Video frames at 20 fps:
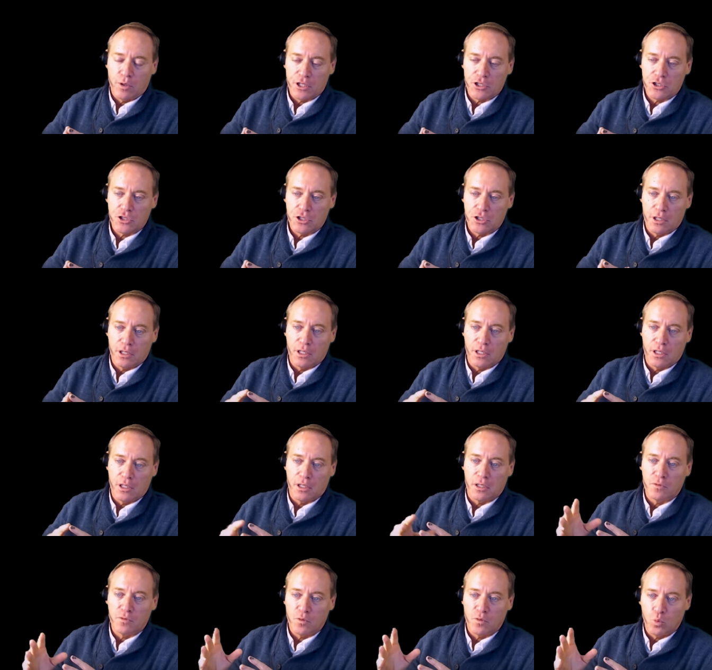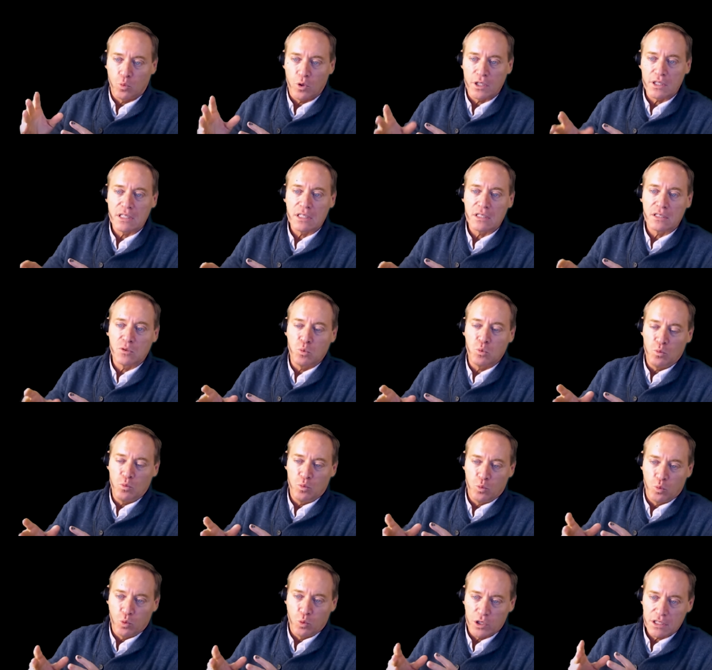question of what does
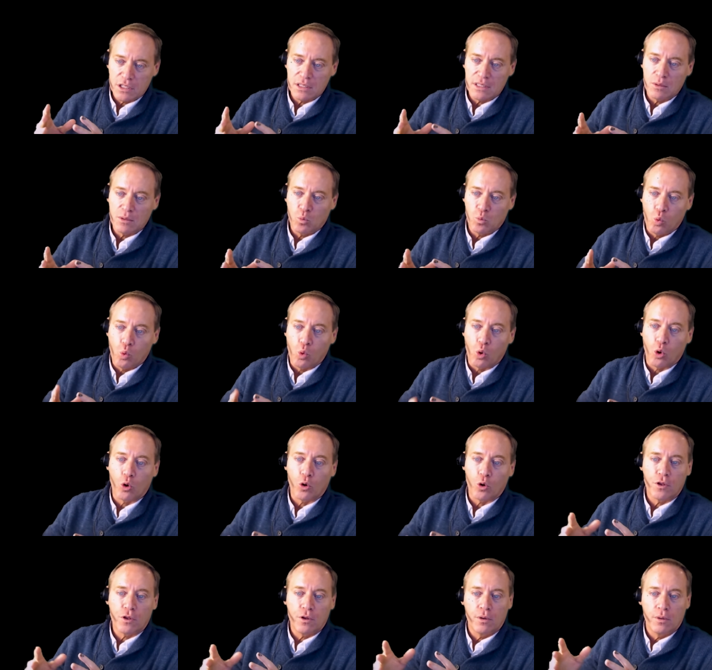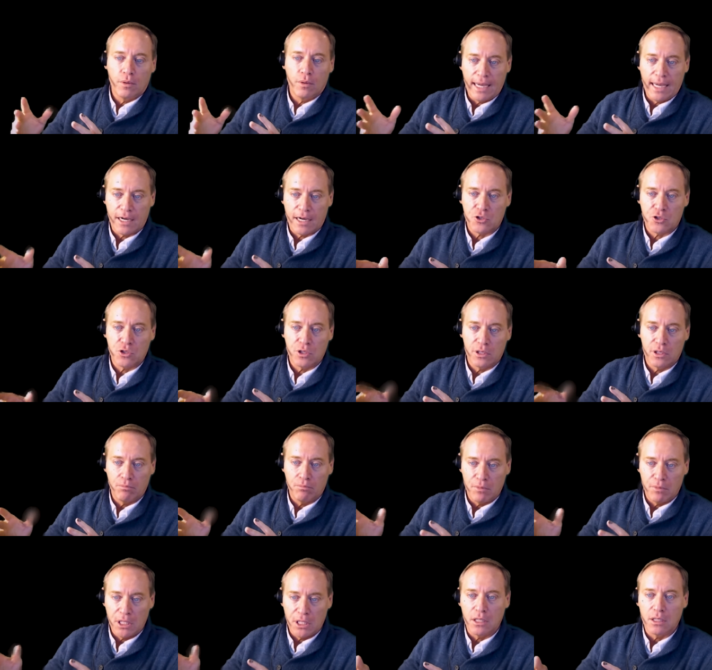what does worth actually
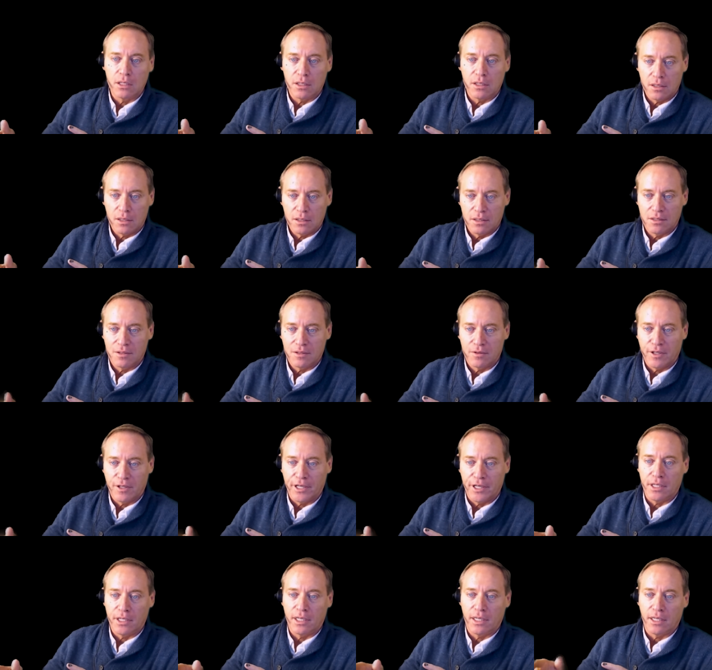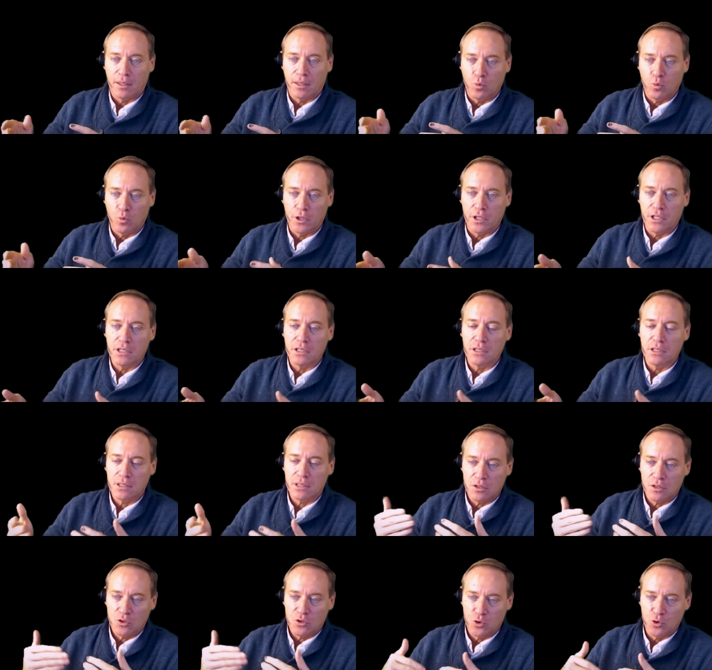mean right and what
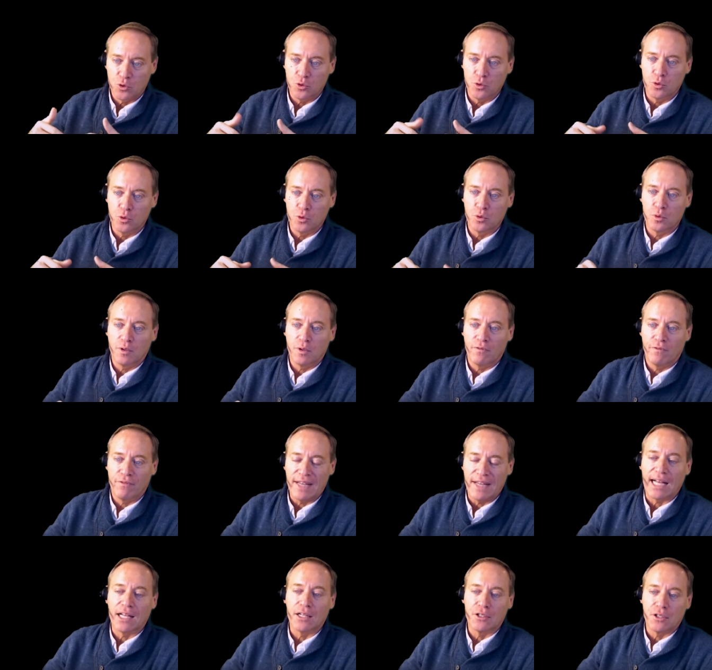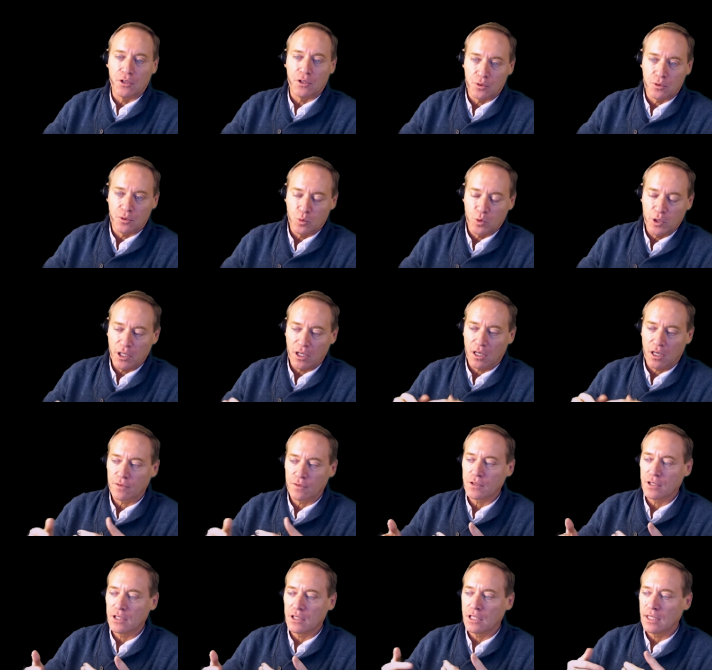is true value we
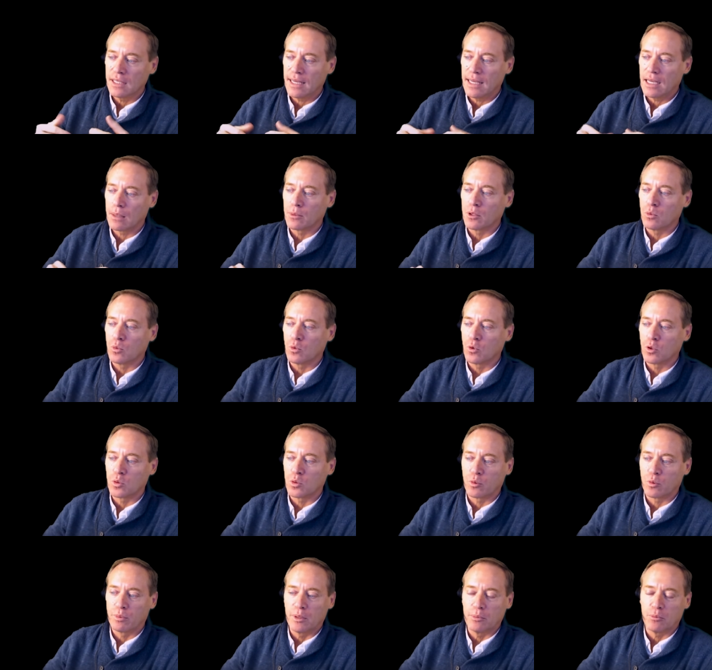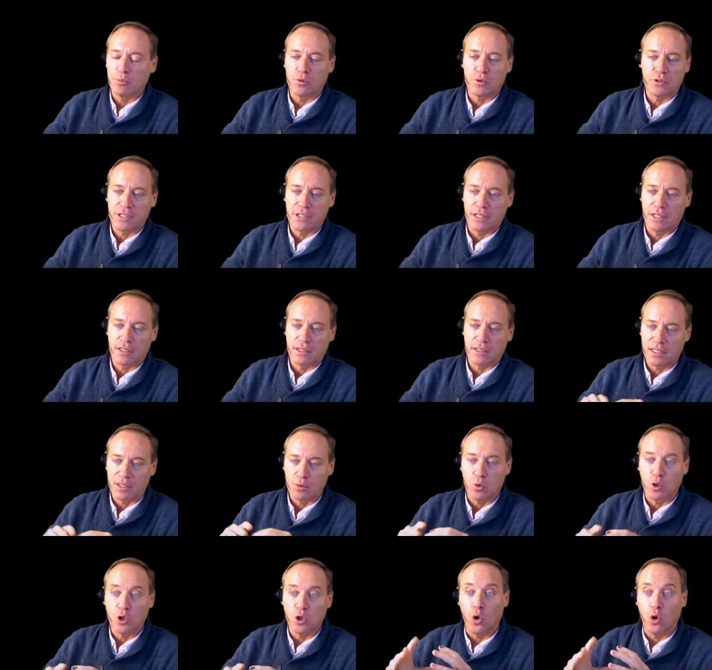often inhabit a world where people will say things
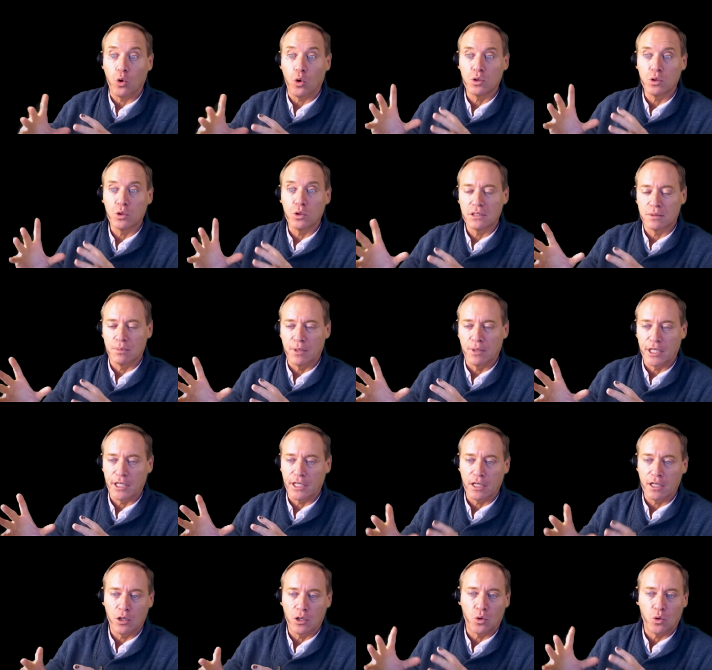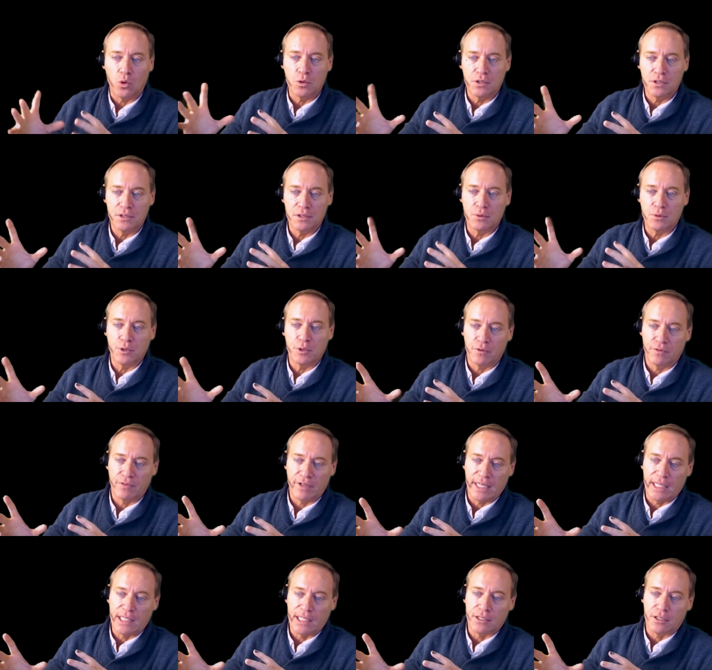like well gold is money gold is real
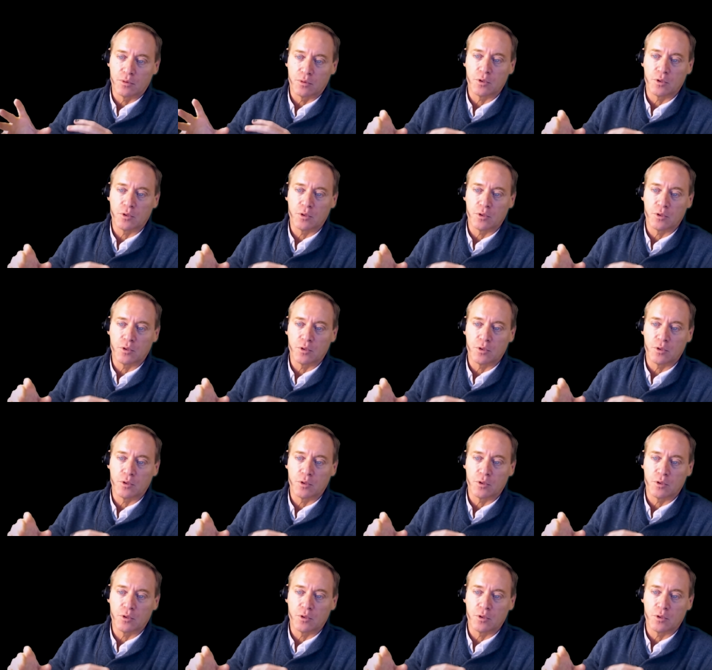value